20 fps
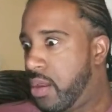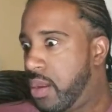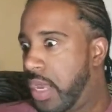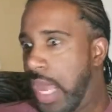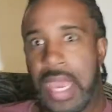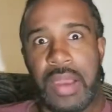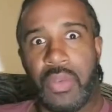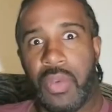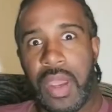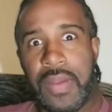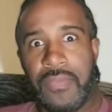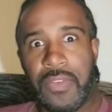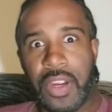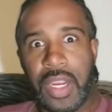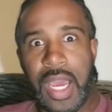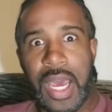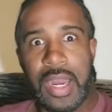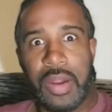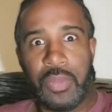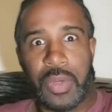lightweight
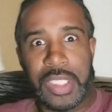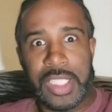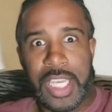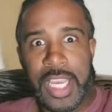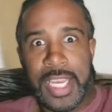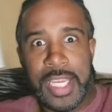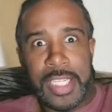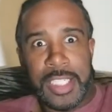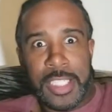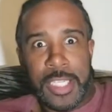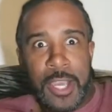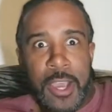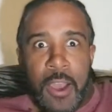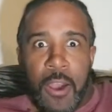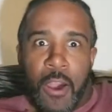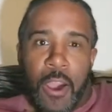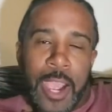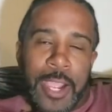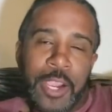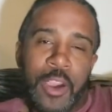forgot it was his.
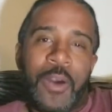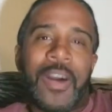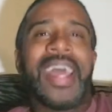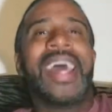All right, go